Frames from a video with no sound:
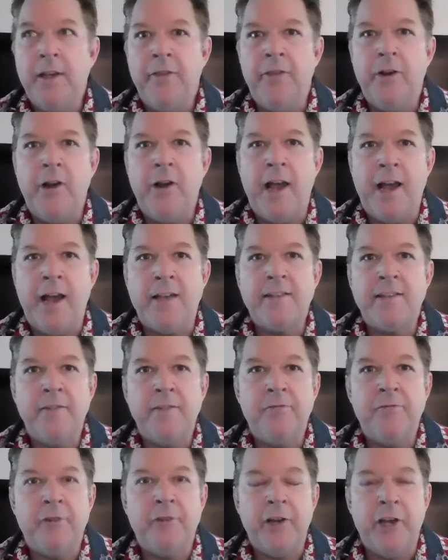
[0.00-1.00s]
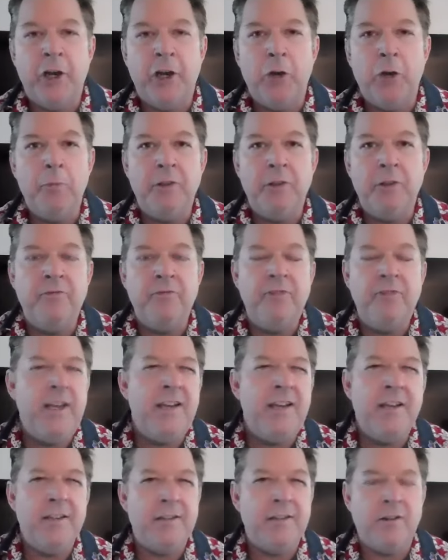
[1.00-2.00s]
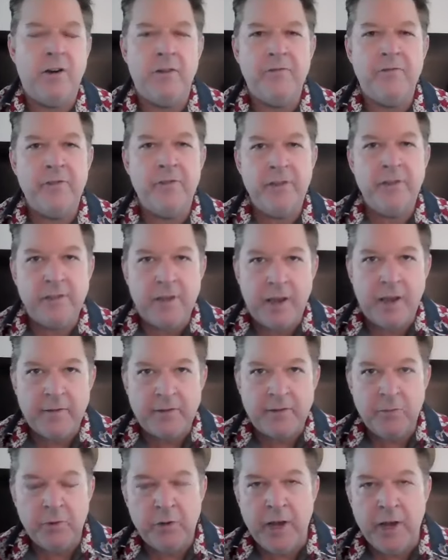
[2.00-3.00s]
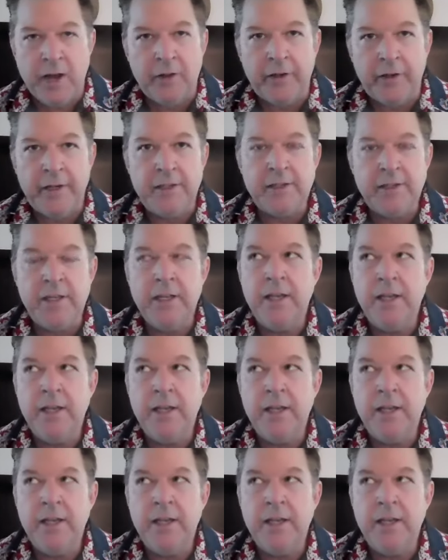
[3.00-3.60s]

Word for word: they're asking for help, but the VA doesn't offer these types of modalities.